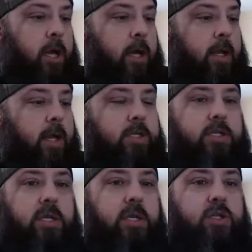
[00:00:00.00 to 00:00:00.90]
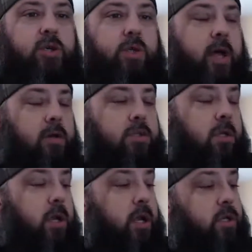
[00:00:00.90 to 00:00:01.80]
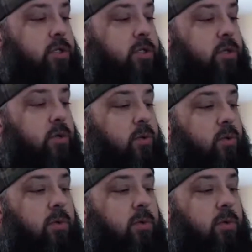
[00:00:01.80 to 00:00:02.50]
Next is a 2002